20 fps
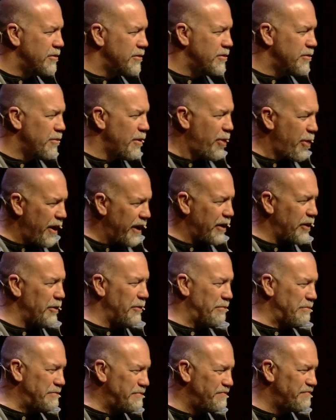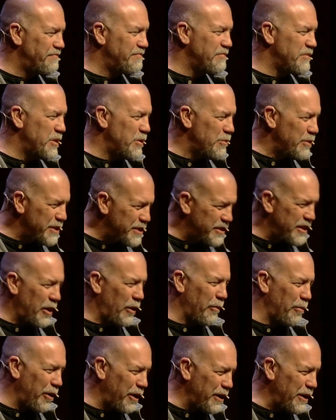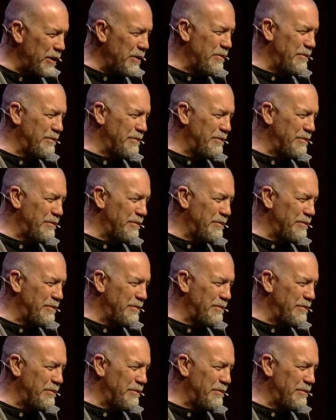we thank you. We celebrate you.